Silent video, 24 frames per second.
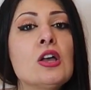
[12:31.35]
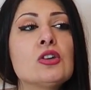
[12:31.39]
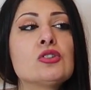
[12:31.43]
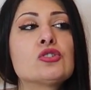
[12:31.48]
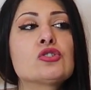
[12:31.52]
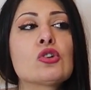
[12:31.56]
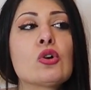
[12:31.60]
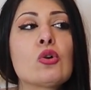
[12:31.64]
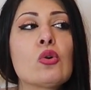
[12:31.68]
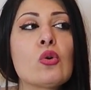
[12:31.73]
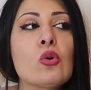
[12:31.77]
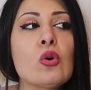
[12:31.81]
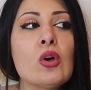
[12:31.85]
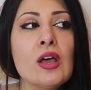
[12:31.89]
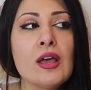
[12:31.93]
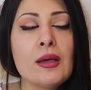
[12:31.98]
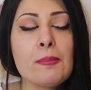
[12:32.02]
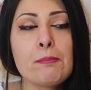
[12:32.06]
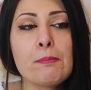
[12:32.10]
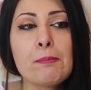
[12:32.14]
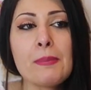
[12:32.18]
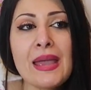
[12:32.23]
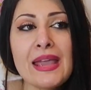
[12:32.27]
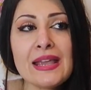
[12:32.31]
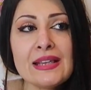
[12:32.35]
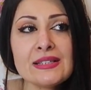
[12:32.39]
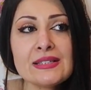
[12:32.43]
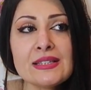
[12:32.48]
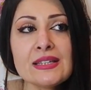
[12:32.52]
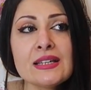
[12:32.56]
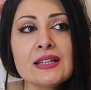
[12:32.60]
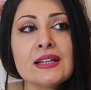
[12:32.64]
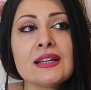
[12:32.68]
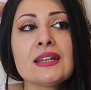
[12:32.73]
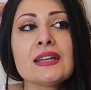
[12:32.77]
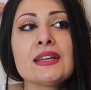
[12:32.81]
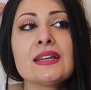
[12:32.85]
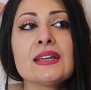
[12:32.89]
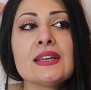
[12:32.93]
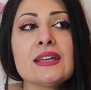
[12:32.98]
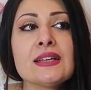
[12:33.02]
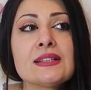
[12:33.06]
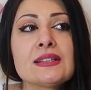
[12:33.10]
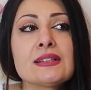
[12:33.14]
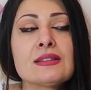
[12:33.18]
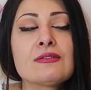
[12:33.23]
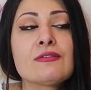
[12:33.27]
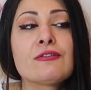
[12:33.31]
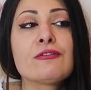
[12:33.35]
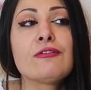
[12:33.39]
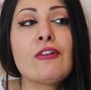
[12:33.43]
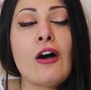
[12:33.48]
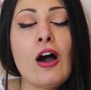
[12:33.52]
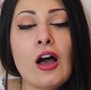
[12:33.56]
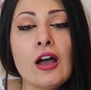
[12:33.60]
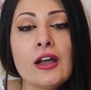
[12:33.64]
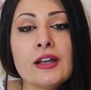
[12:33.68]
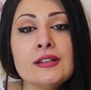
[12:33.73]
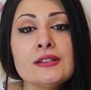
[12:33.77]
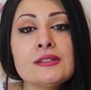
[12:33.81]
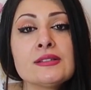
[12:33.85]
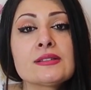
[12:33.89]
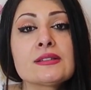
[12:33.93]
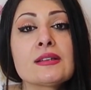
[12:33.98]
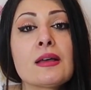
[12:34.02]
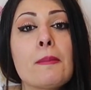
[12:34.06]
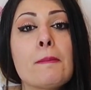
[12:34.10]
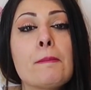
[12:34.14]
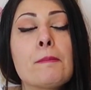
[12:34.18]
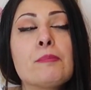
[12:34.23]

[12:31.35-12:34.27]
So basically it finds